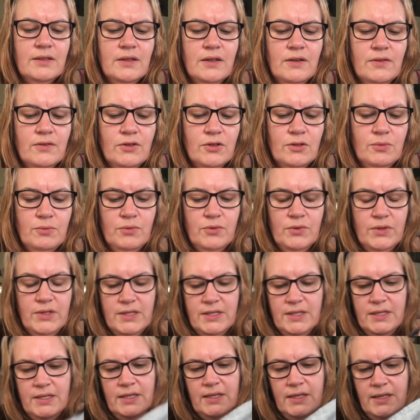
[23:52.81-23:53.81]
I've got it
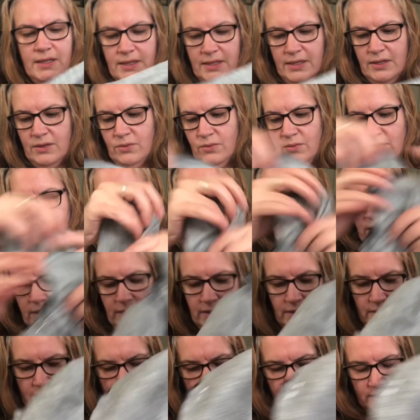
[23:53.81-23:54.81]
pointing that
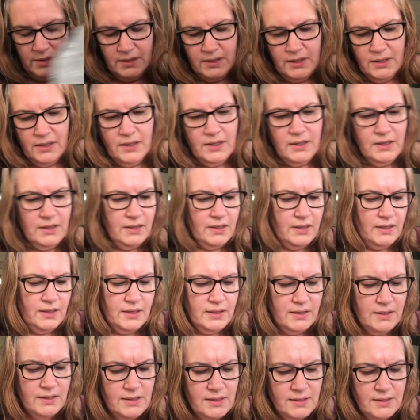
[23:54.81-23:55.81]
way,
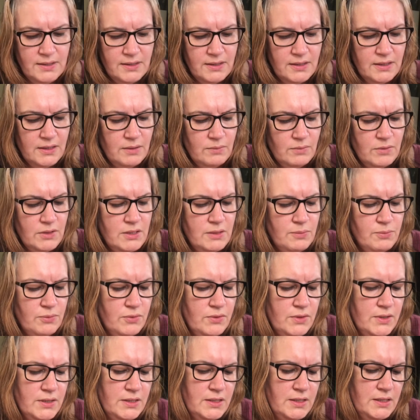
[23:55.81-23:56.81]
and this seam is
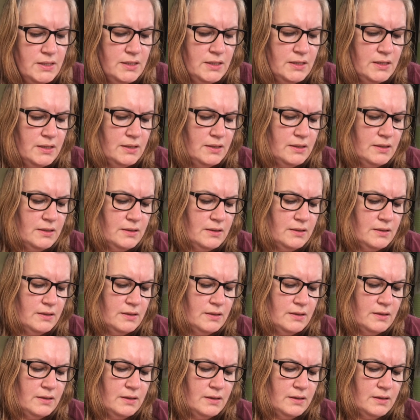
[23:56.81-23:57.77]
pointing